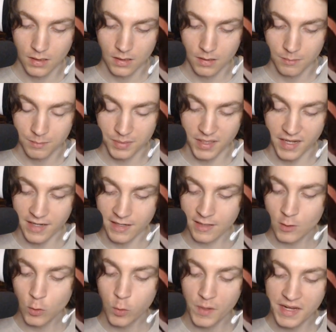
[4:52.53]
play
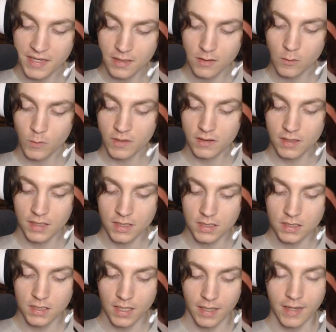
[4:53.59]
Queen with
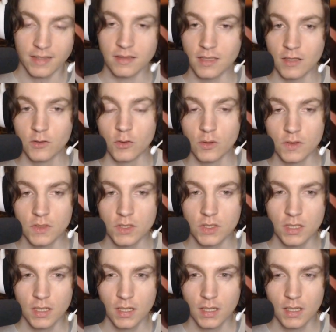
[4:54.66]
this, like at 10 Dons,
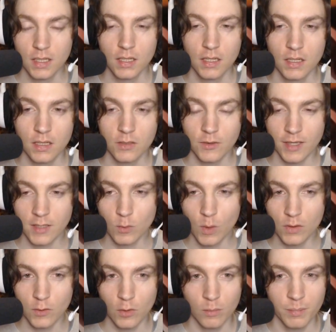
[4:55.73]
you get 1
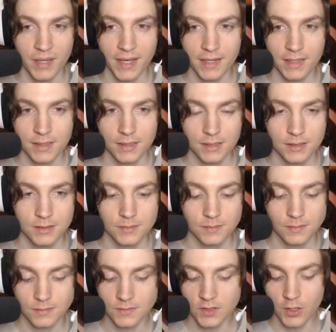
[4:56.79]
Dawn back.
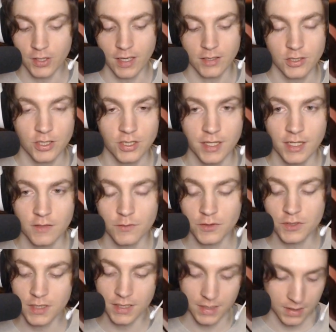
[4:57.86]
You can just hit for
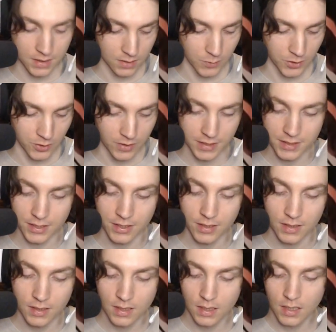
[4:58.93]
6 with your leader.
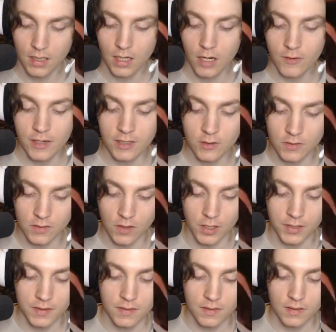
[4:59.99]
Really good
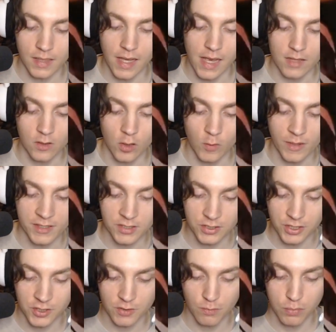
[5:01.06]
card, and always
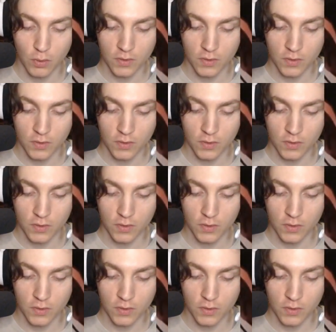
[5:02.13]
just block the